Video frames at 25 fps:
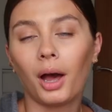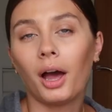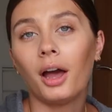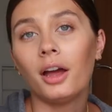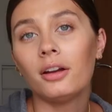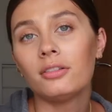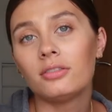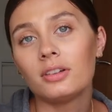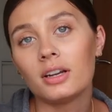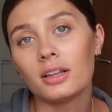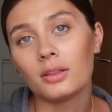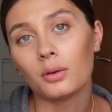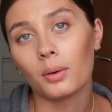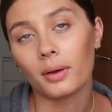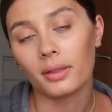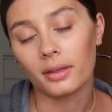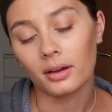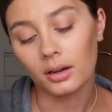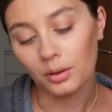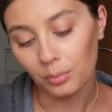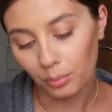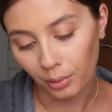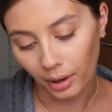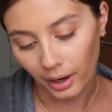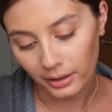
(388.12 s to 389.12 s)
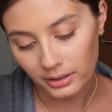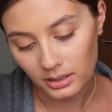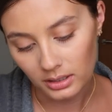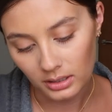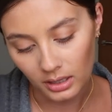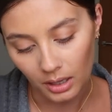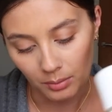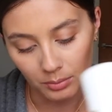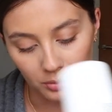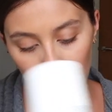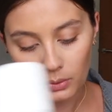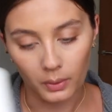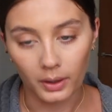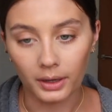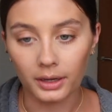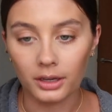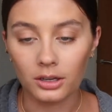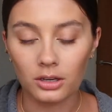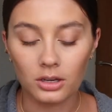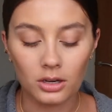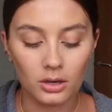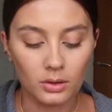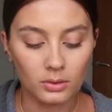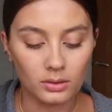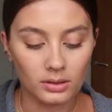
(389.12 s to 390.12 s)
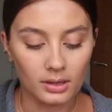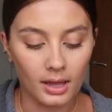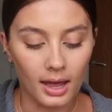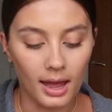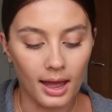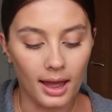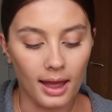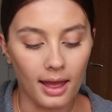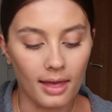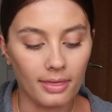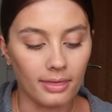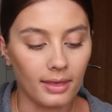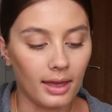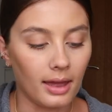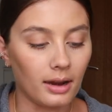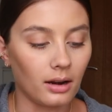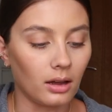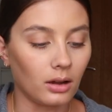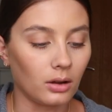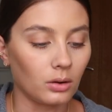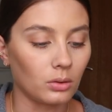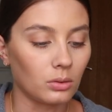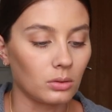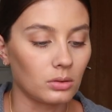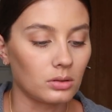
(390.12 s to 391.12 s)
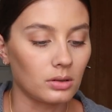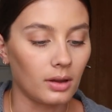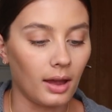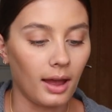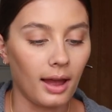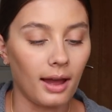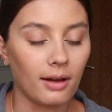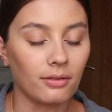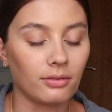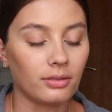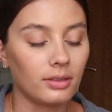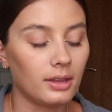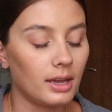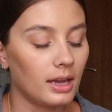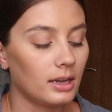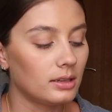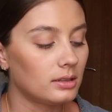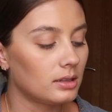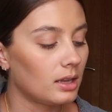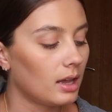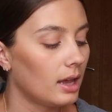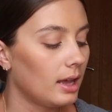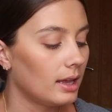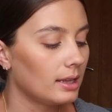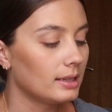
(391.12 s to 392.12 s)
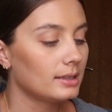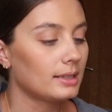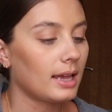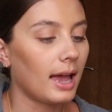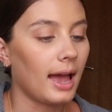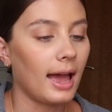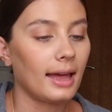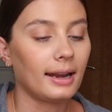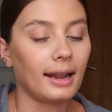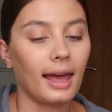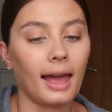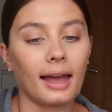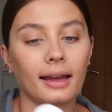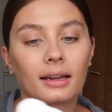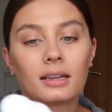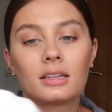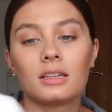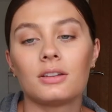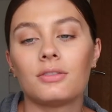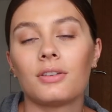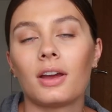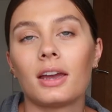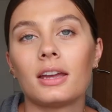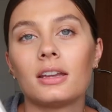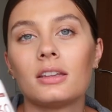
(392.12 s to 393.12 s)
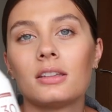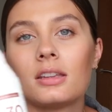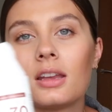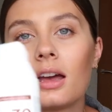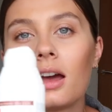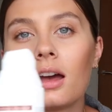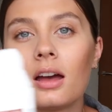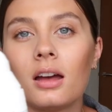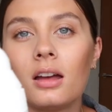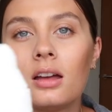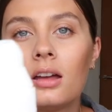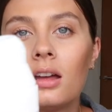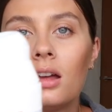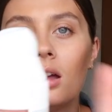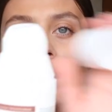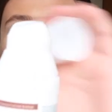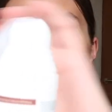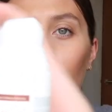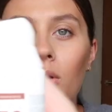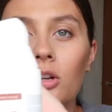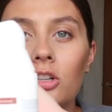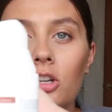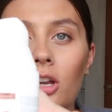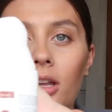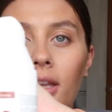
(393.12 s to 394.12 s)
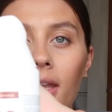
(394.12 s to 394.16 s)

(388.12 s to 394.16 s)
But hopefully the weather can brighten up so I can use that. And then I also have this Tan Activator, which